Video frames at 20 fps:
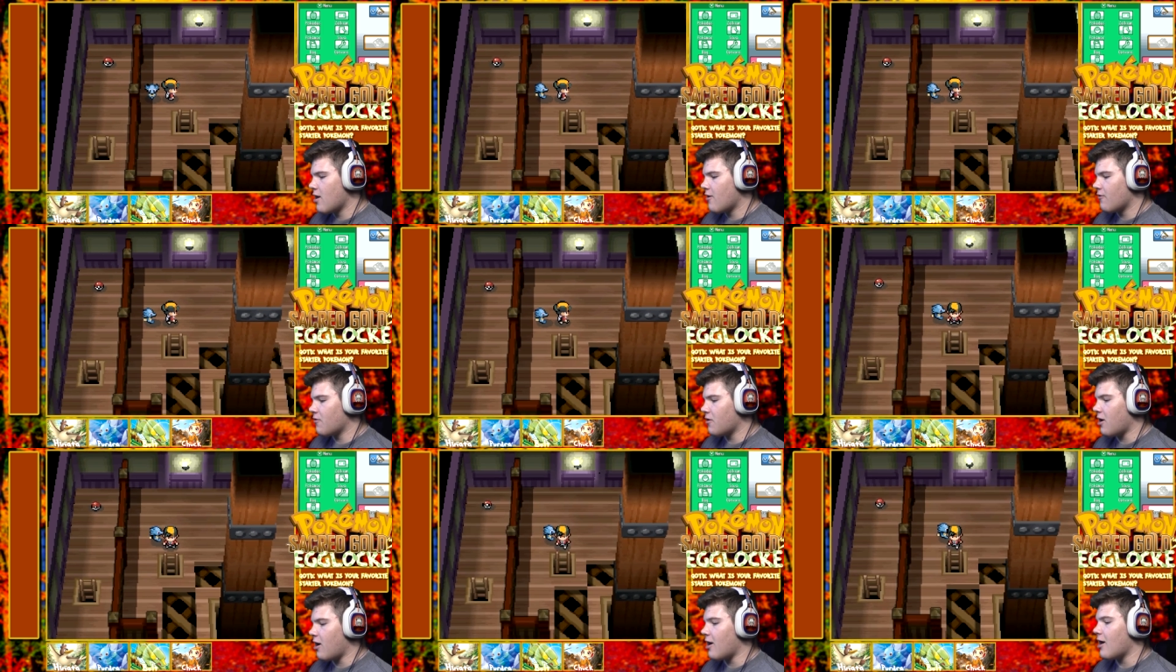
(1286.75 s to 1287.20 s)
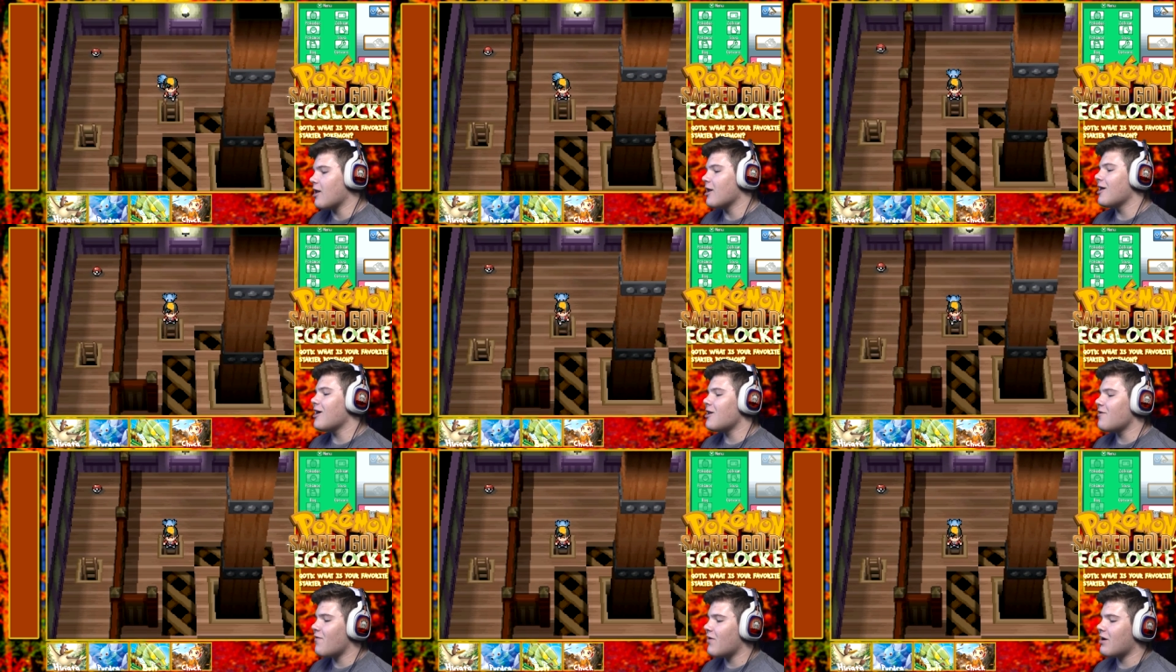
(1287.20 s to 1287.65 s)
Forgot
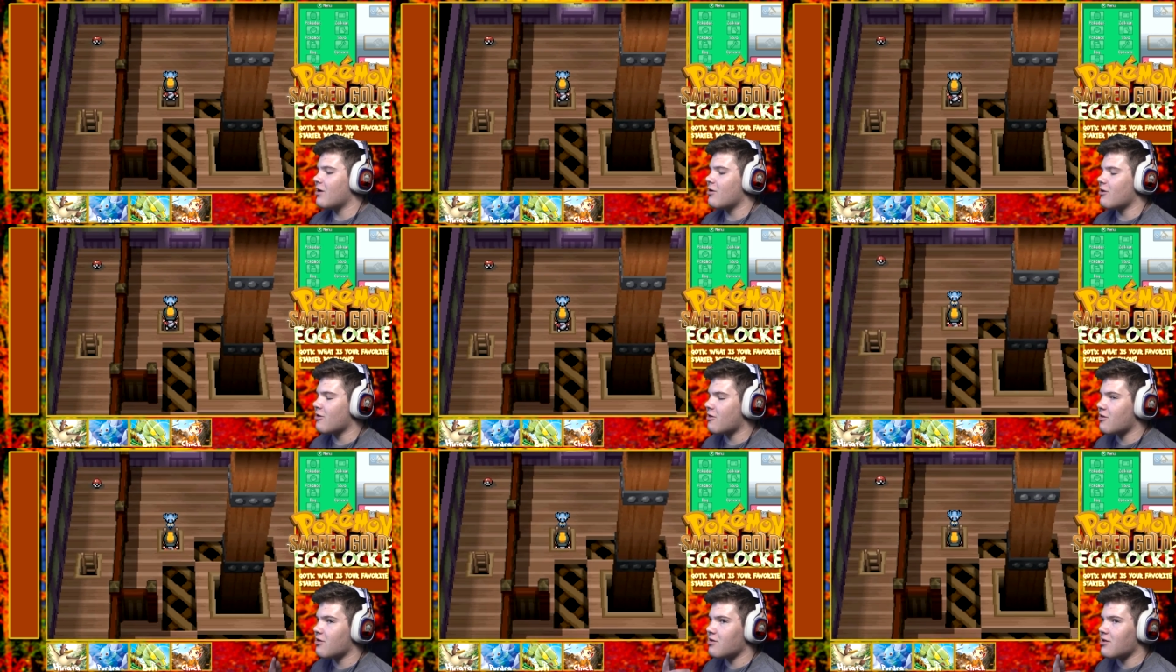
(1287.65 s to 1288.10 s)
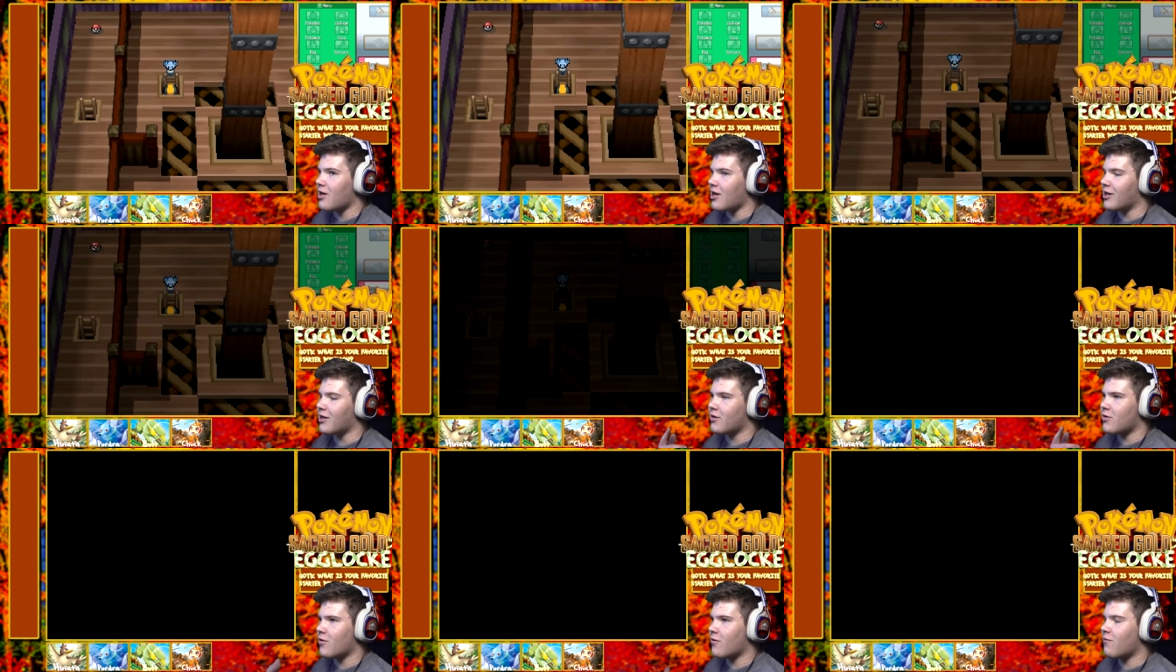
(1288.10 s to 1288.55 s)
Electivire is
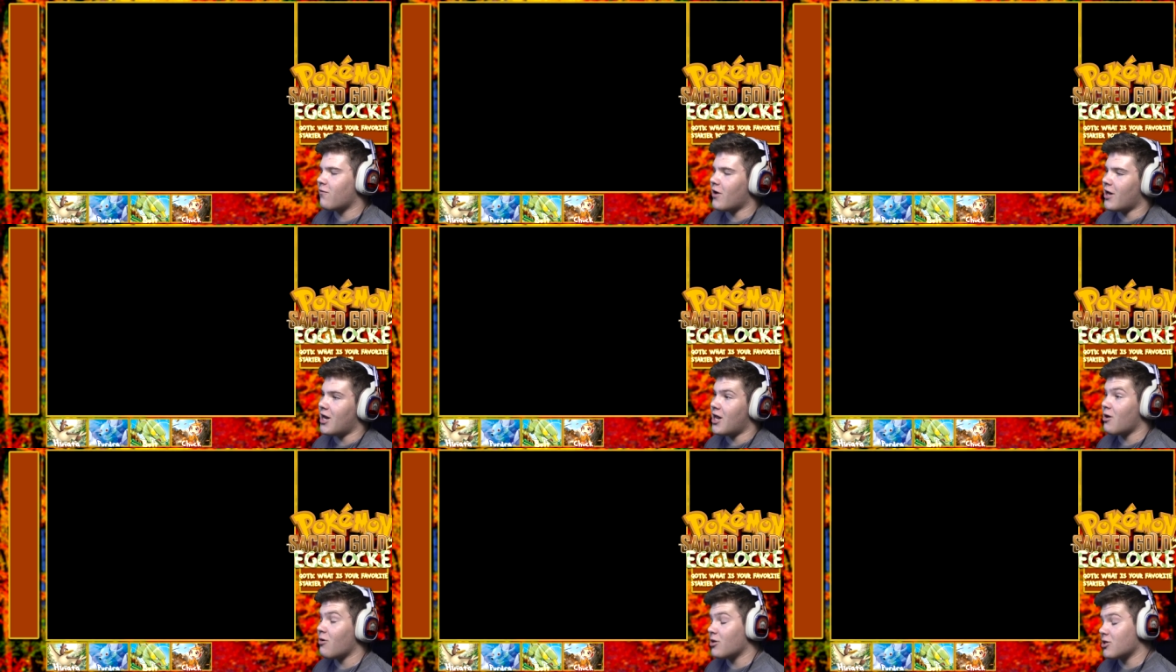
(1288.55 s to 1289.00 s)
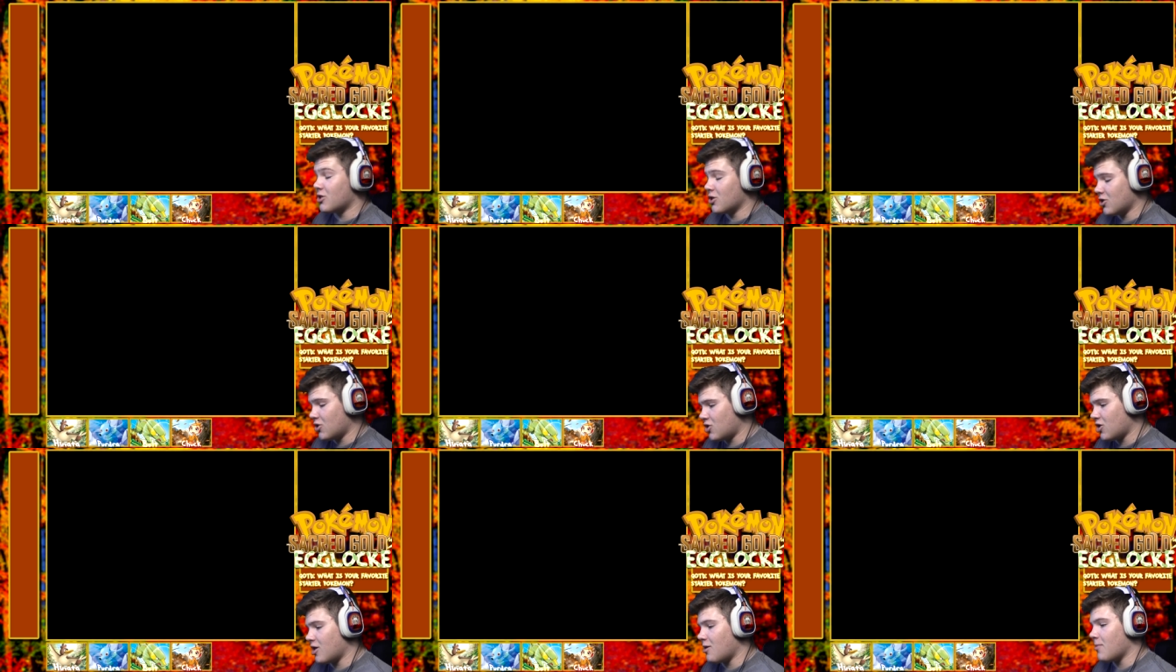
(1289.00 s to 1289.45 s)
electric fighting, which
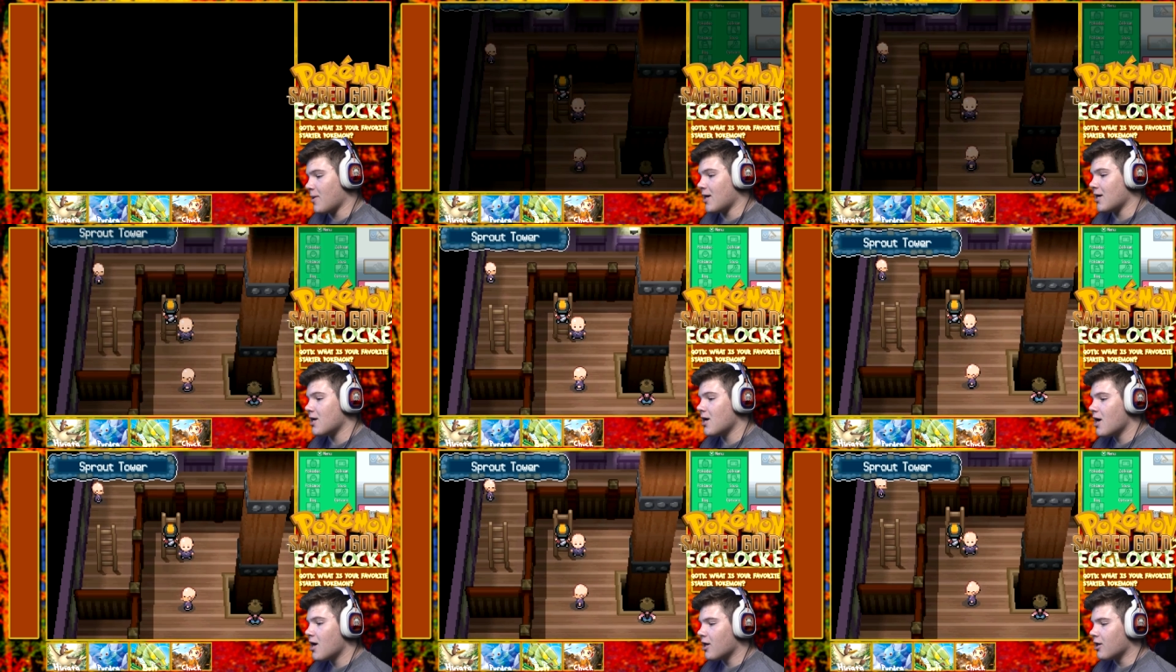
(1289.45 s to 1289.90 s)
it should have been.